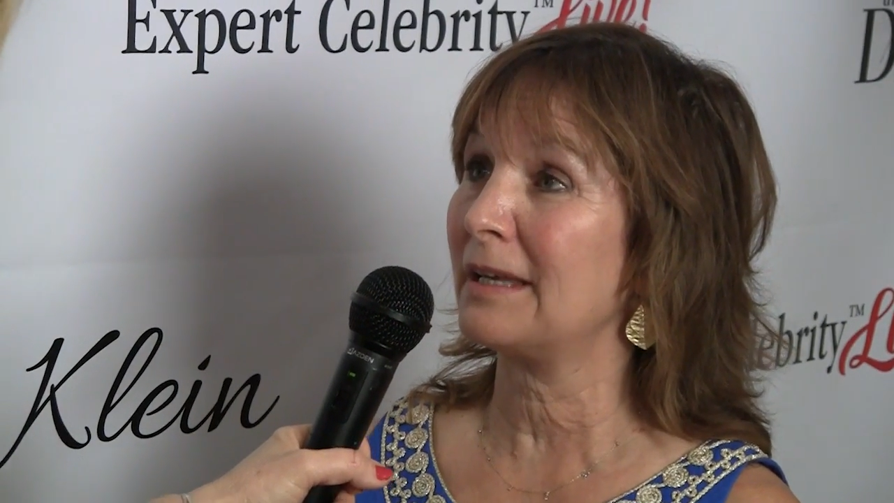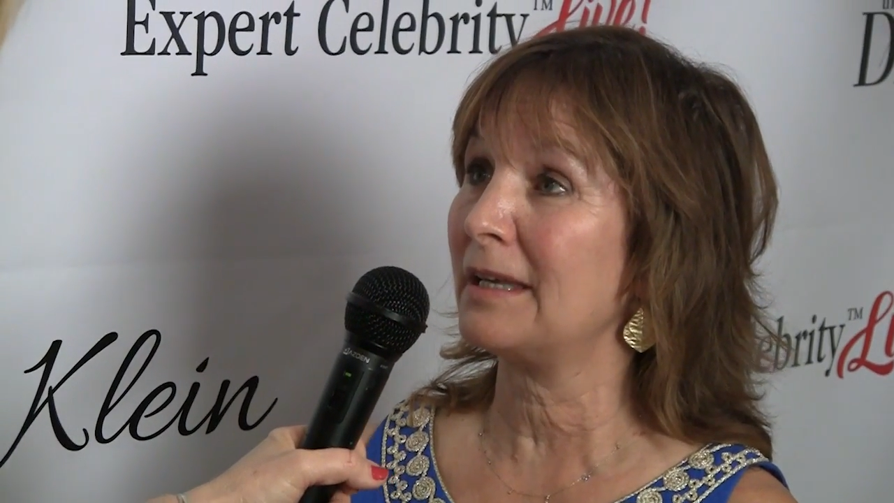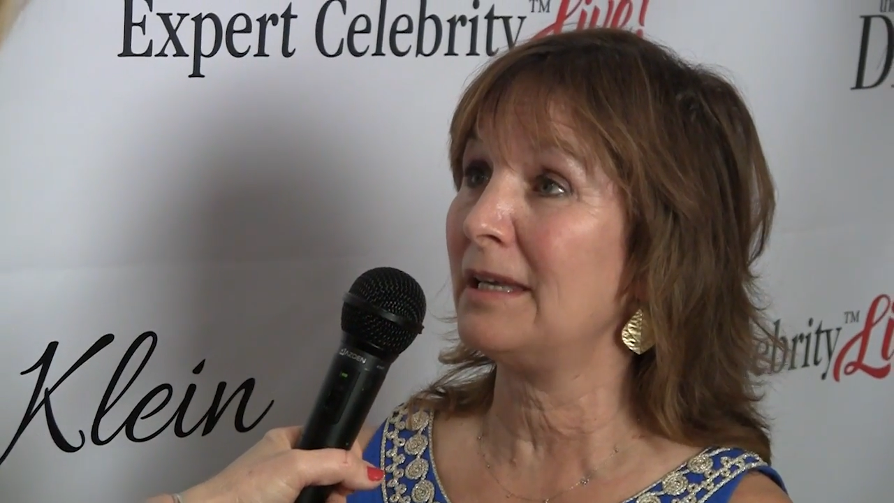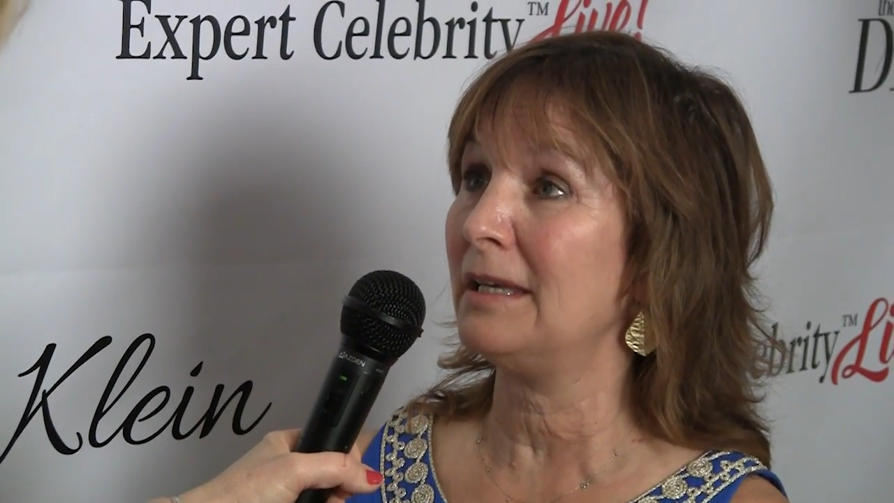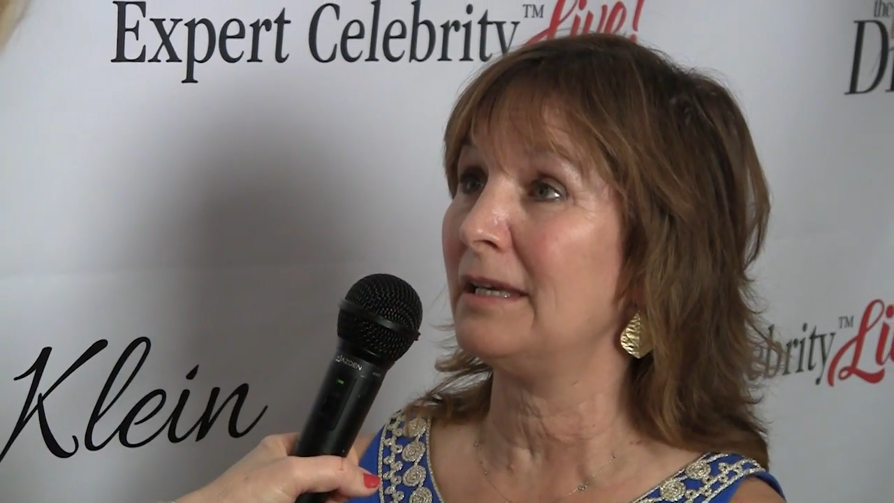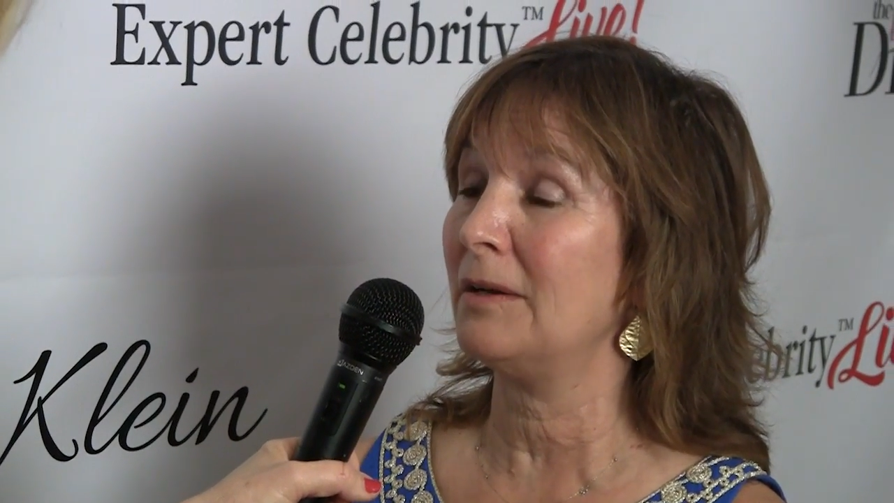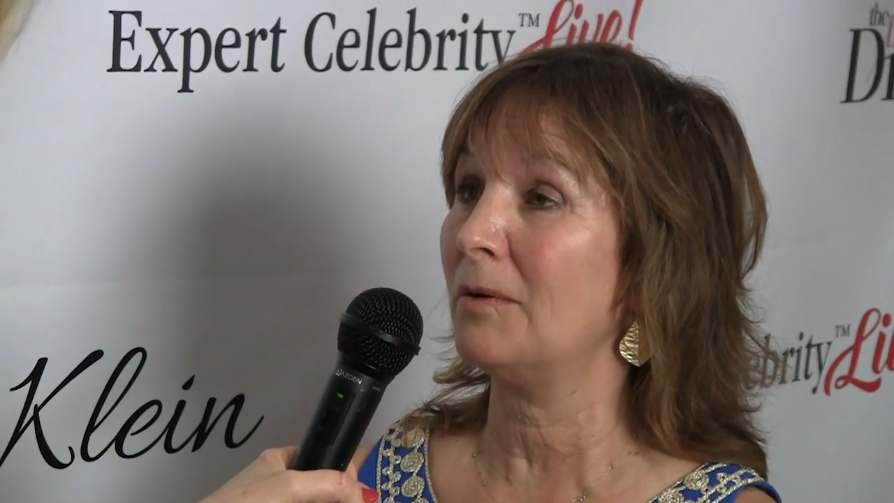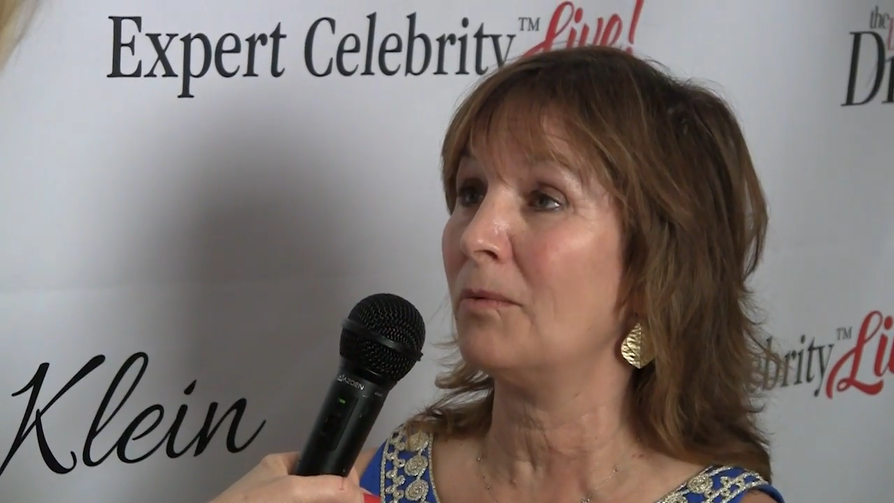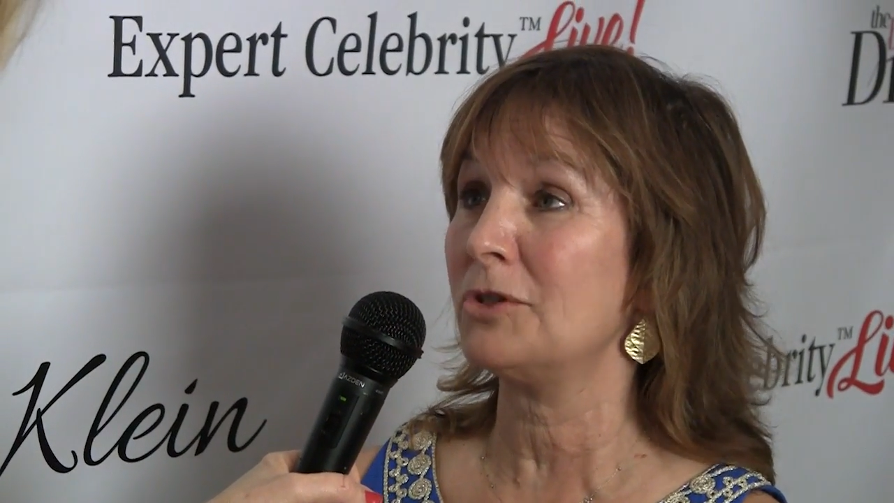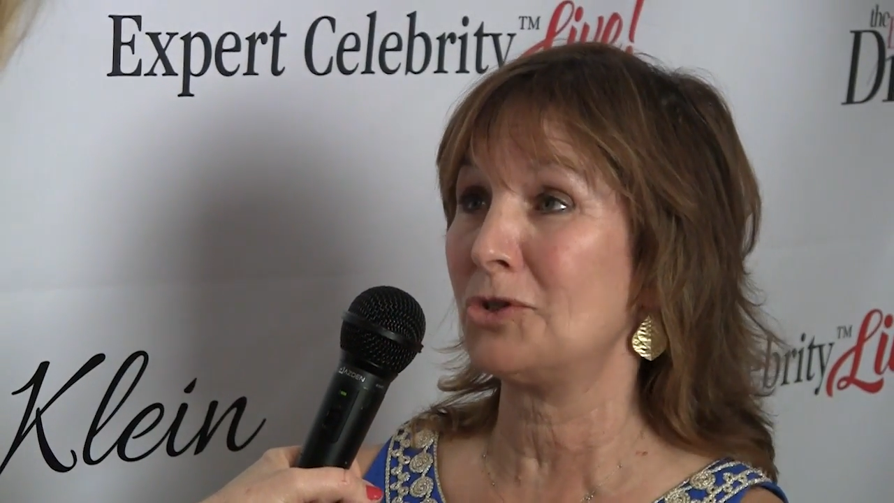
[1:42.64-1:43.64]
He
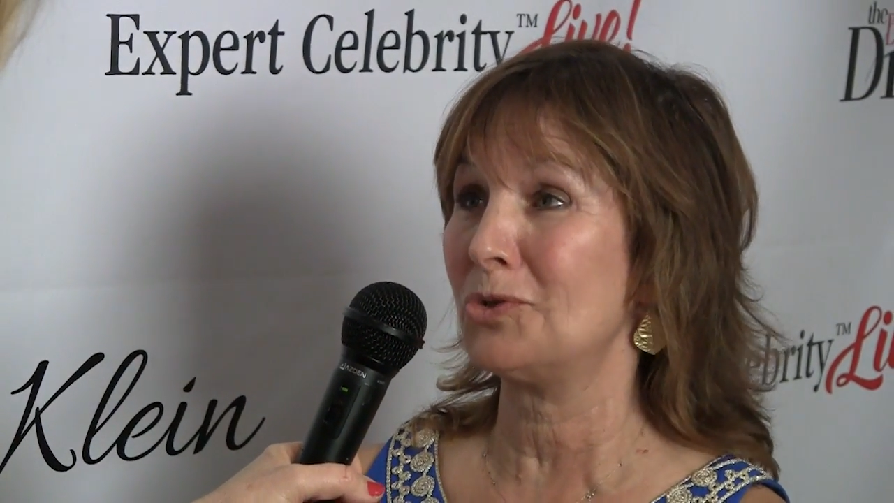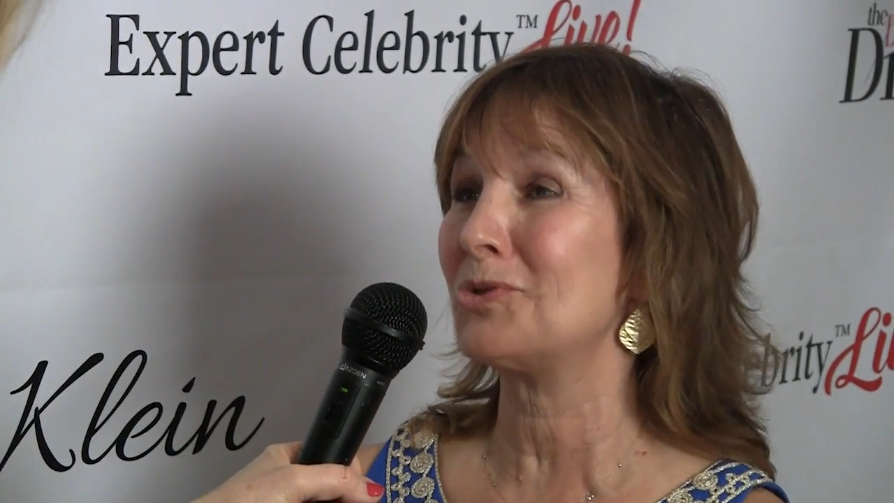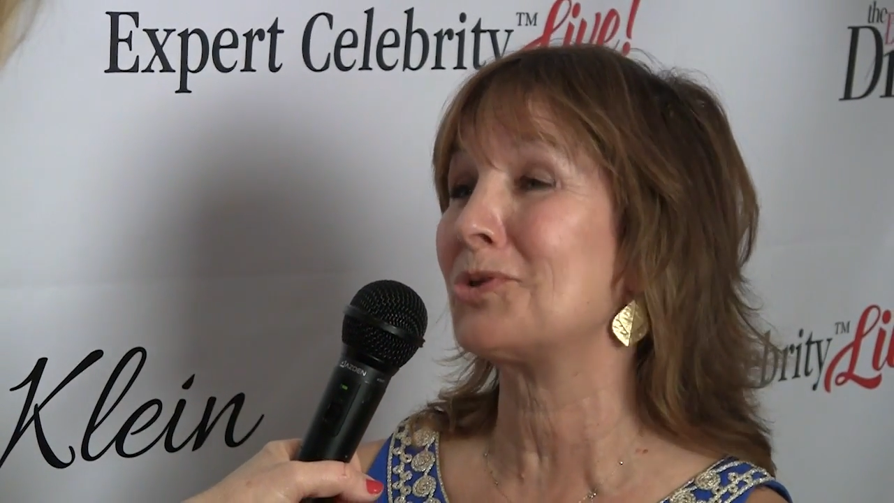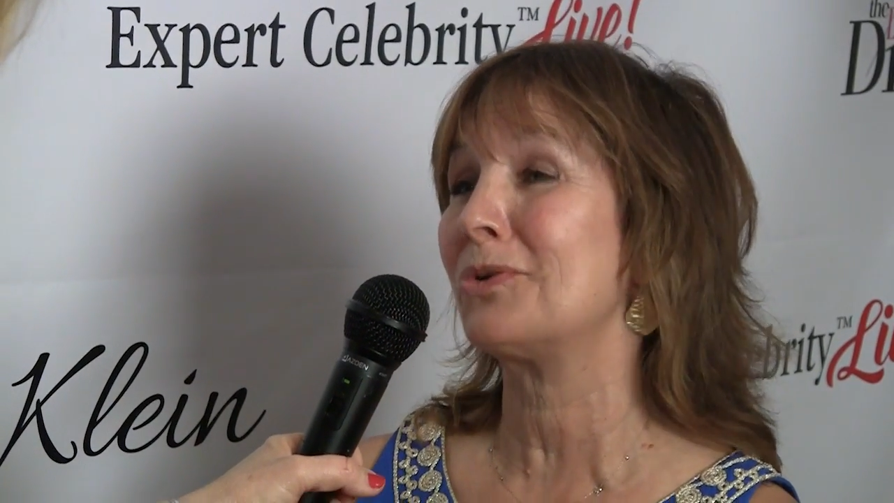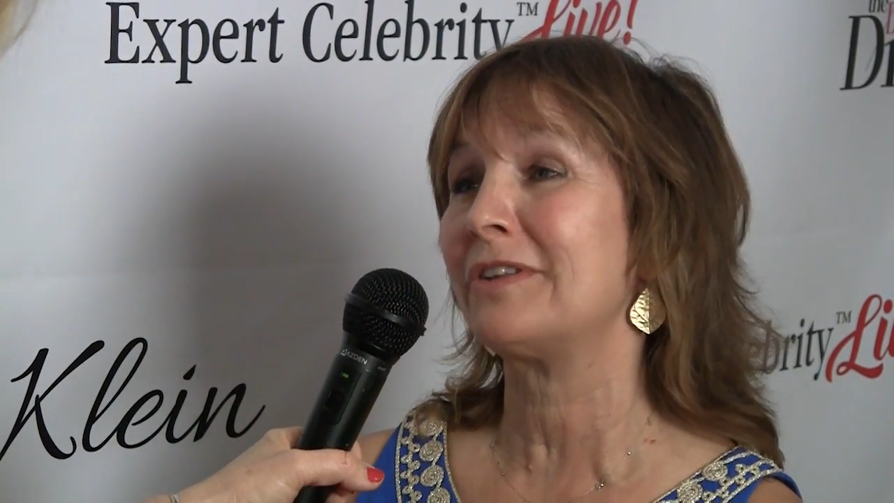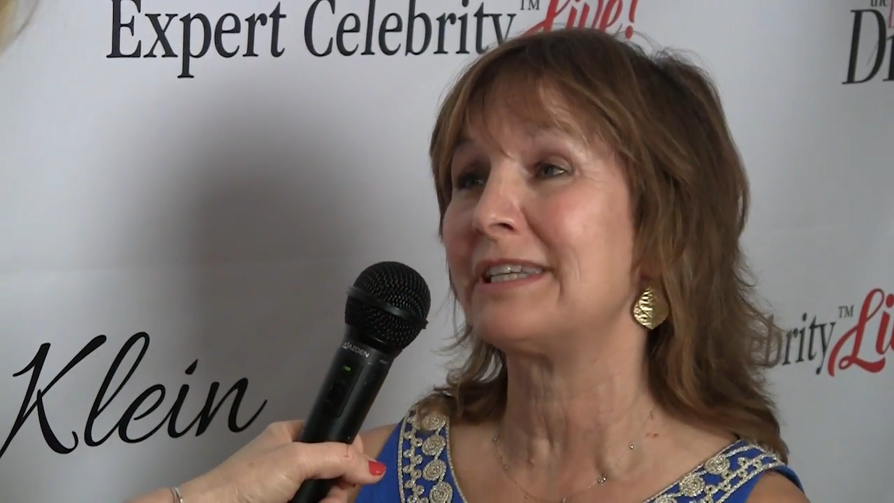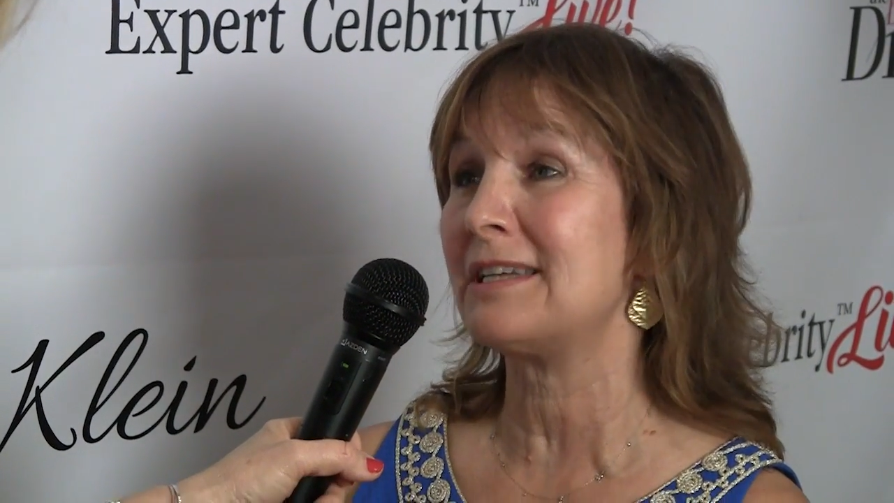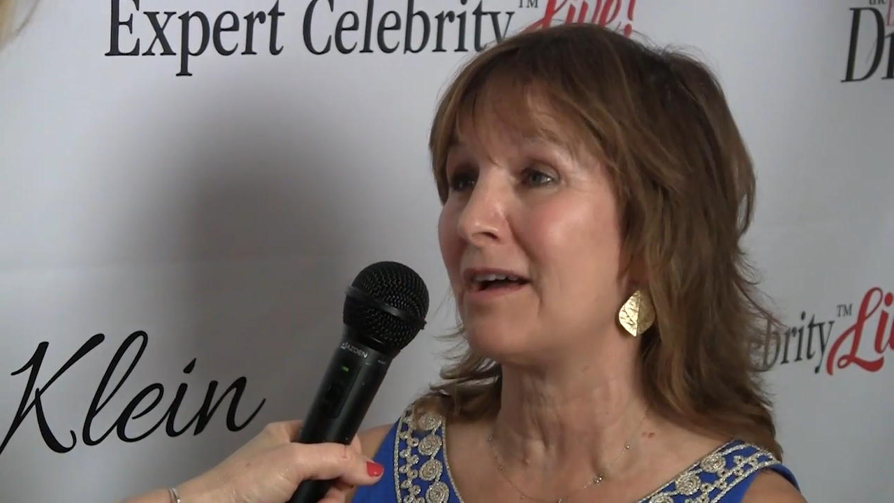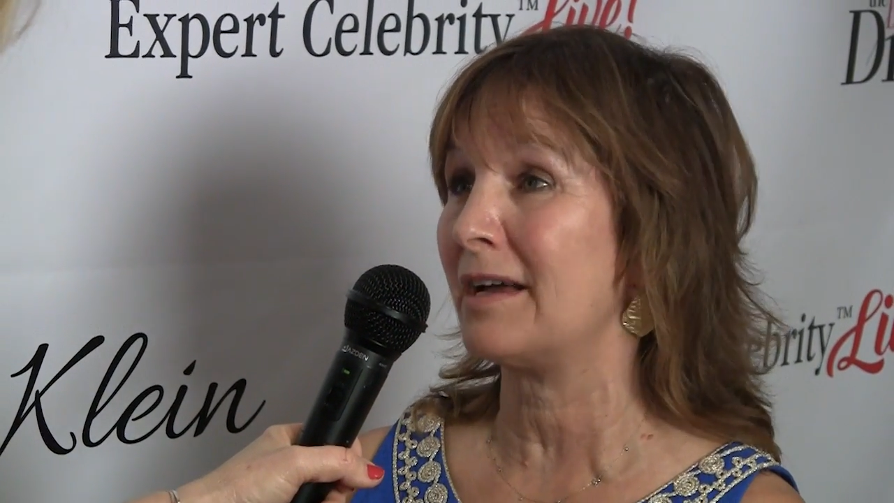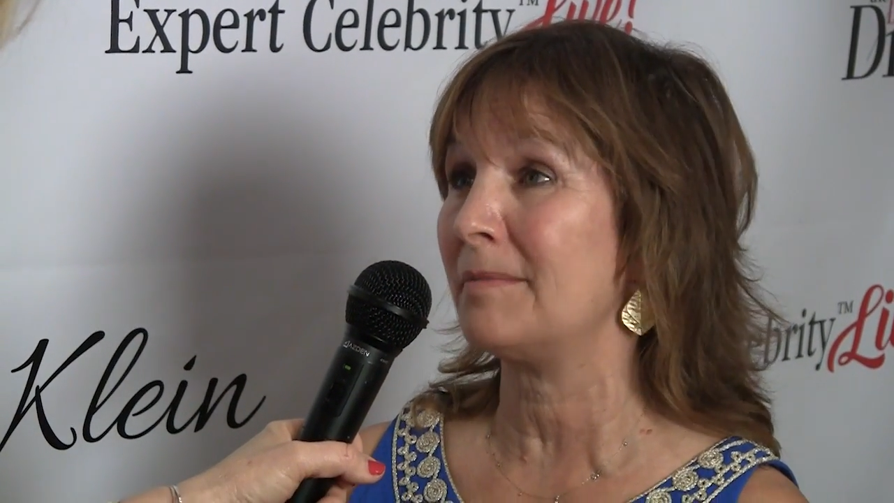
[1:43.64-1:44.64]
was 2 years old at the
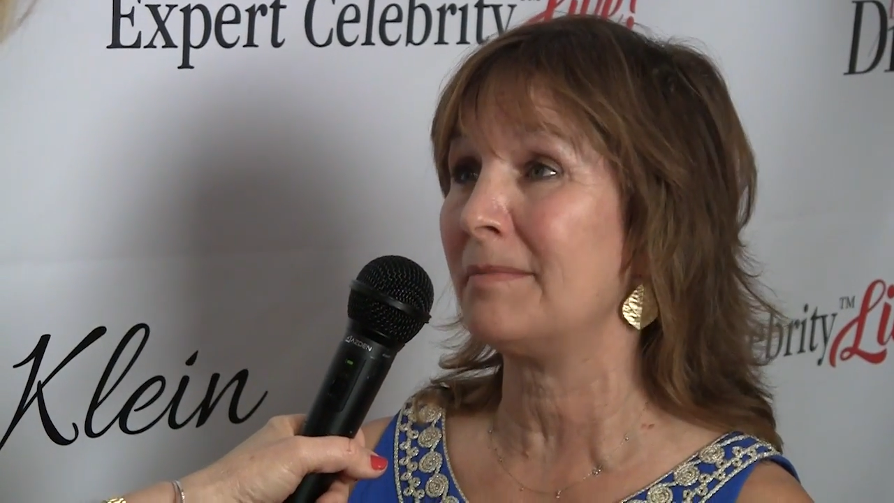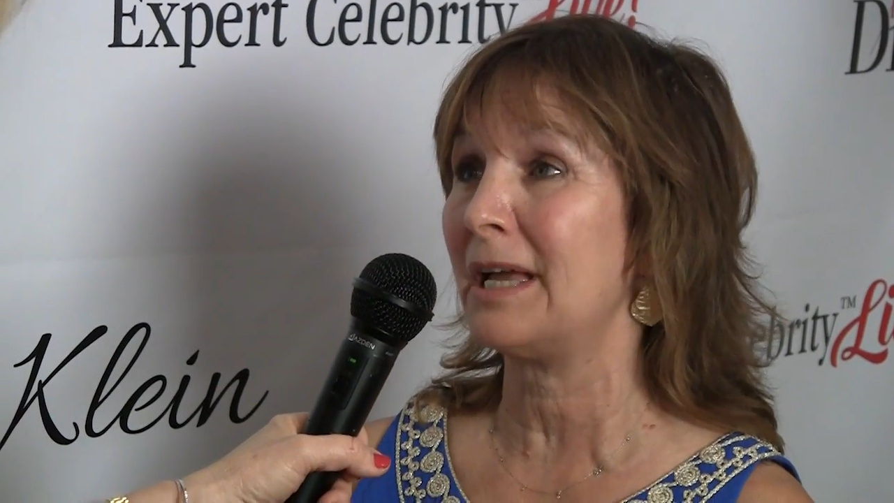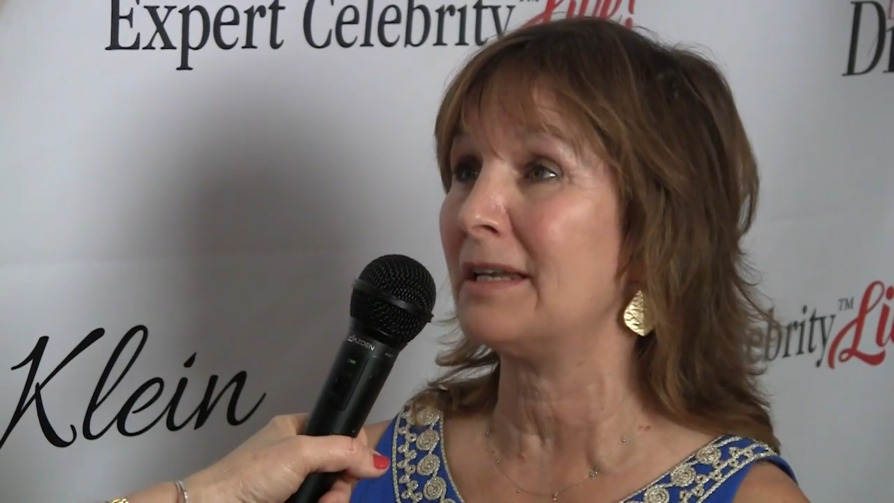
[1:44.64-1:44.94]
time,